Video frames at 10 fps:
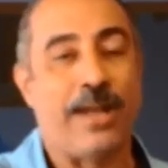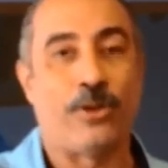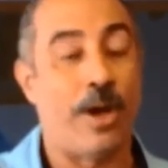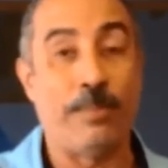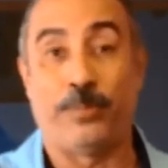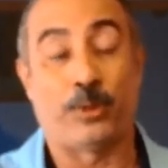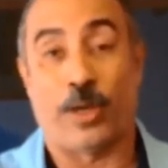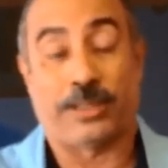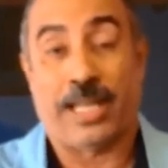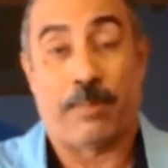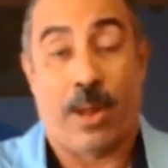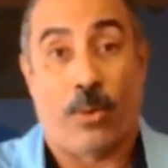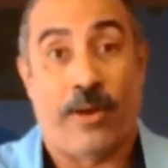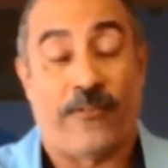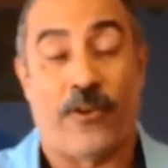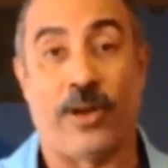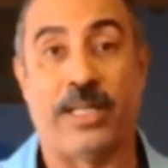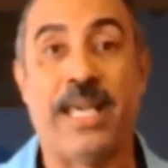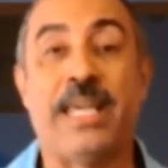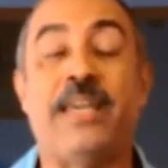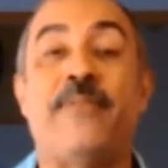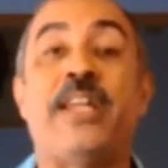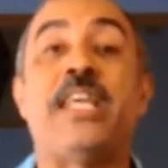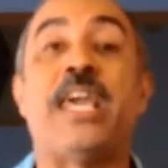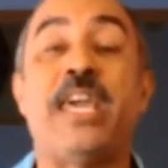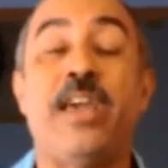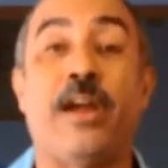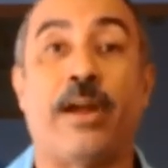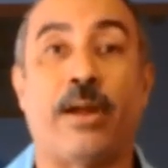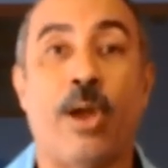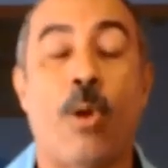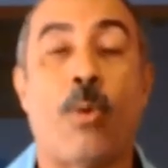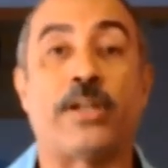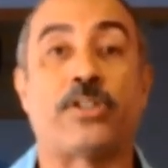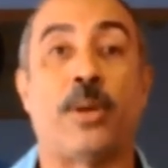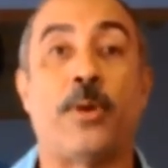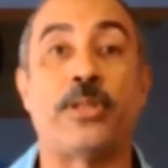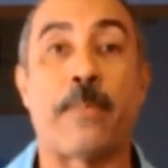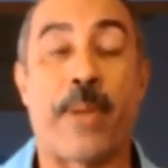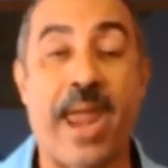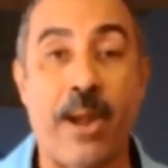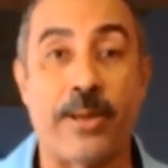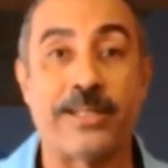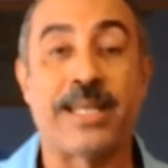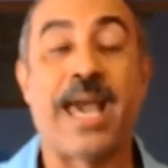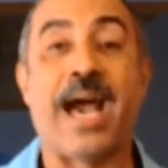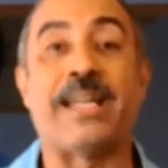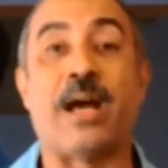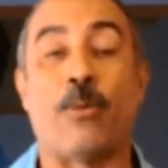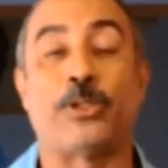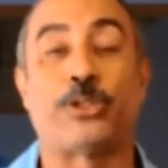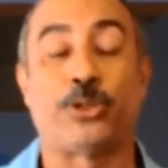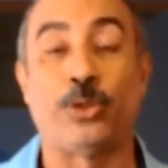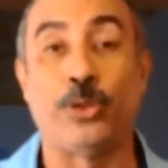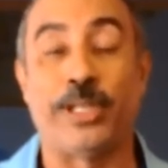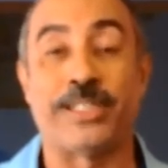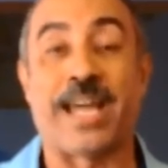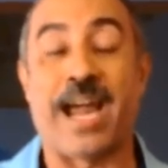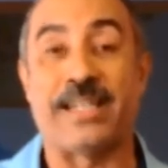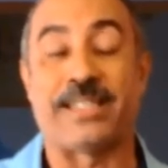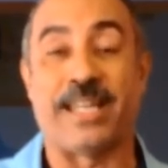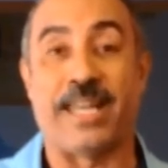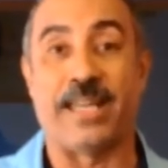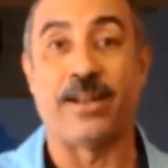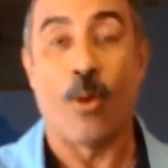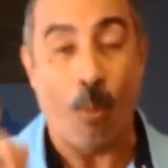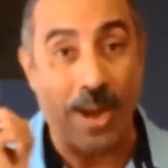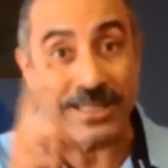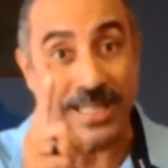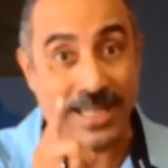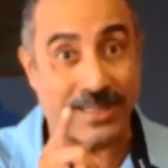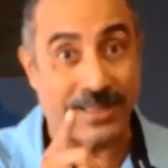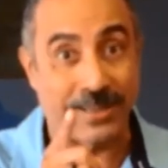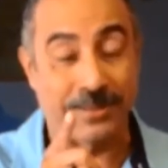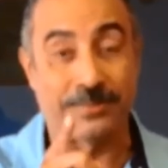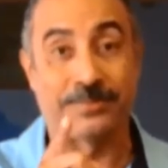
And don't try to take my word for it, even hear what some of the parents and our students are saying. Watch this.